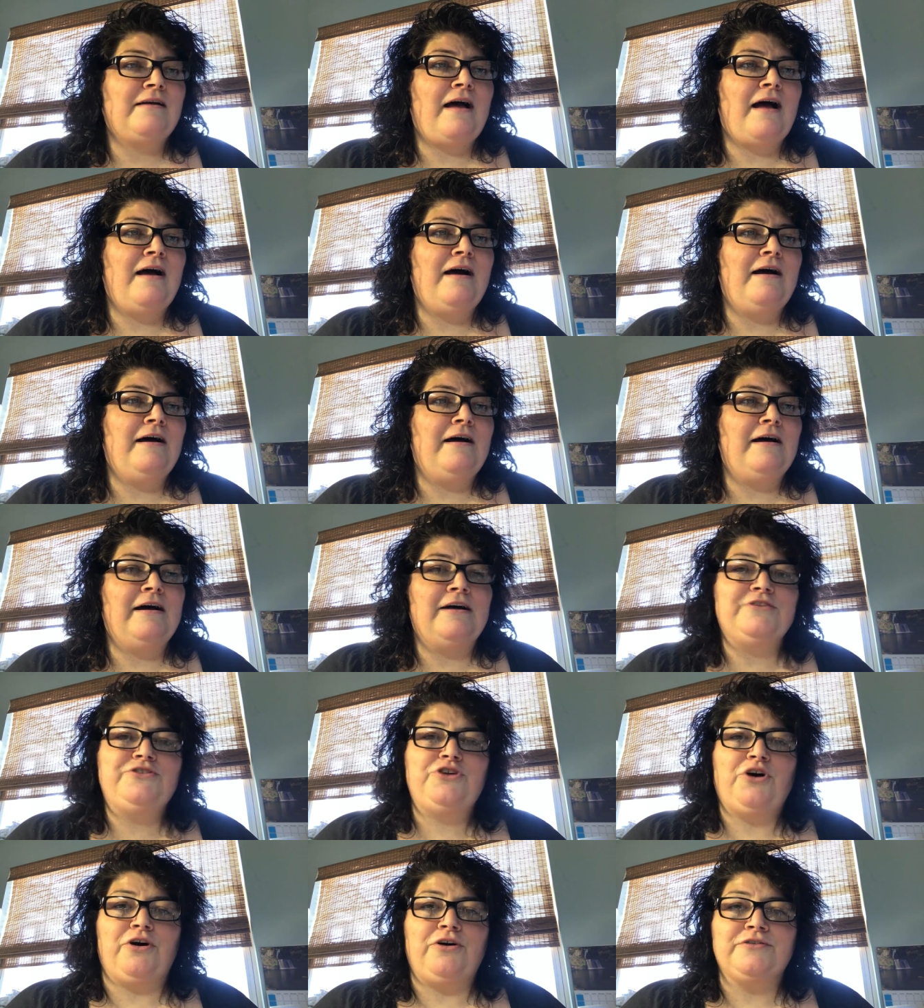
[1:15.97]
uh,
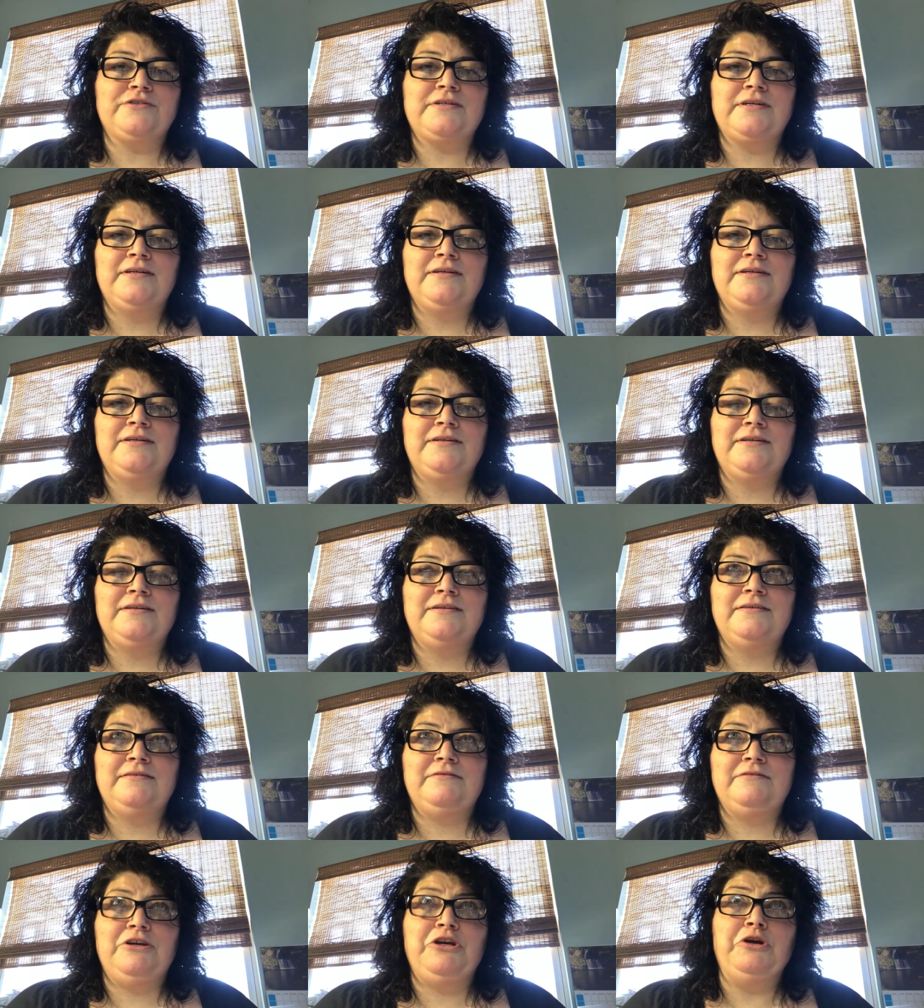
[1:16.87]
adult
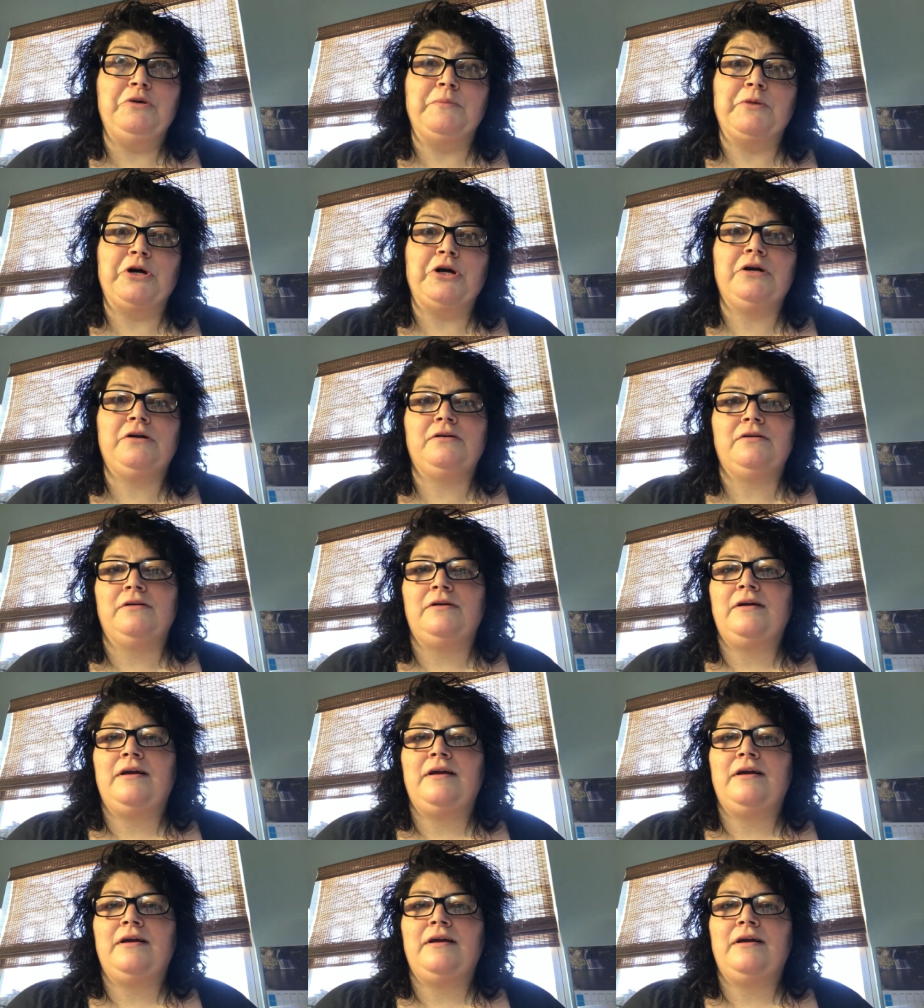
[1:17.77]
humor